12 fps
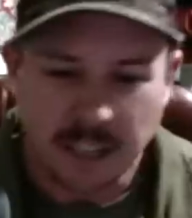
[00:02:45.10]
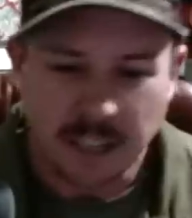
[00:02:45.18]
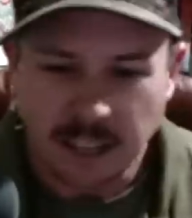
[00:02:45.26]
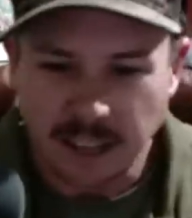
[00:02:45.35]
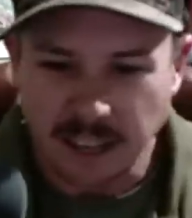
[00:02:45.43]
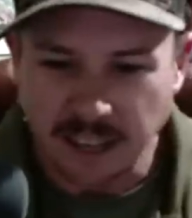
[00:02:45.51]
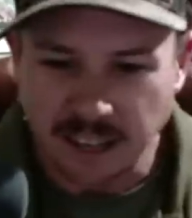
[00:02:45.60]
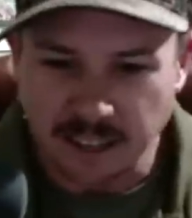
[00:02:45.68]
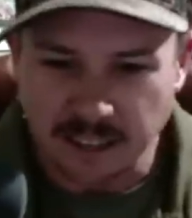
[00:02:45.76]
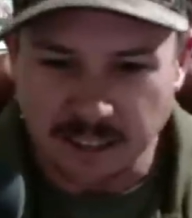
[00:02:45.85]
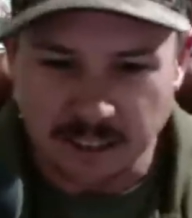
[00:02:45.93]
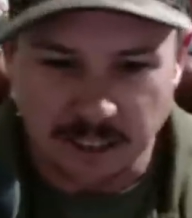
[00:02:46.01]
And
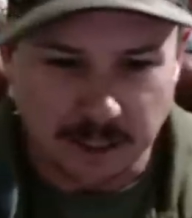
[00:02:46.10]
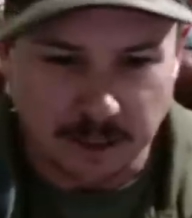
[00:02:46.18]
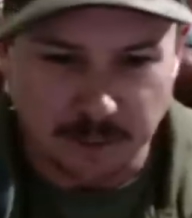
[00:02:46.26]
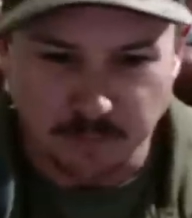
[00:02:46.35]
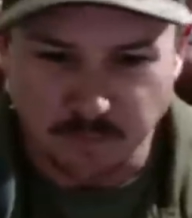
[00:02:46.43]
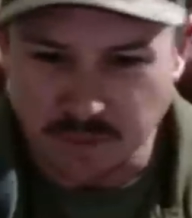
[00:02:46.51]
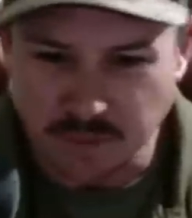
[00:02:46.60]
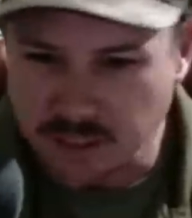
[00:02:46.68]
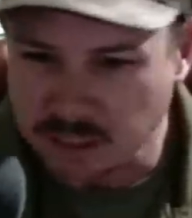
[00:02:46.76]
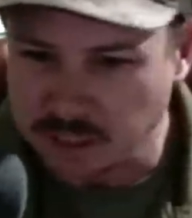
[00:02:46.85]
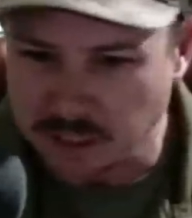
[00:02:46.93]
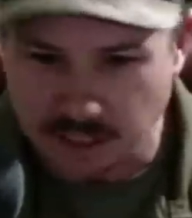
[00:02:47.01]

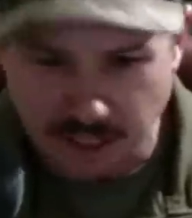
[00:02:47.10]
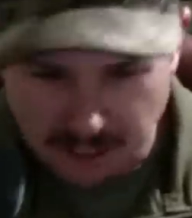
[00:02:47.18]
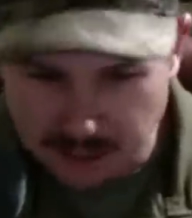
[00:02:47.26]
there's a decent